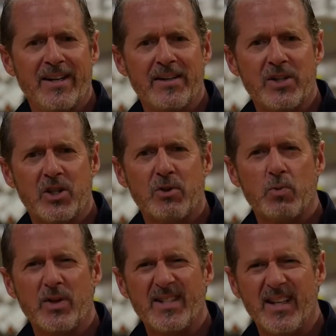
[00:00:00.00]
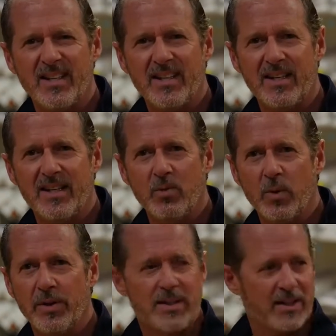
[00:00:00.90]
there's so much more technique and where
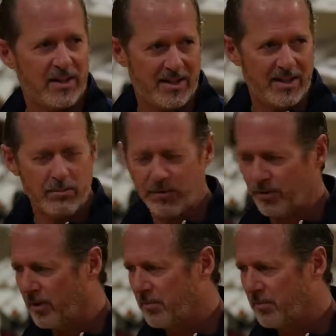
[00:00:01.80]
the technique comes from,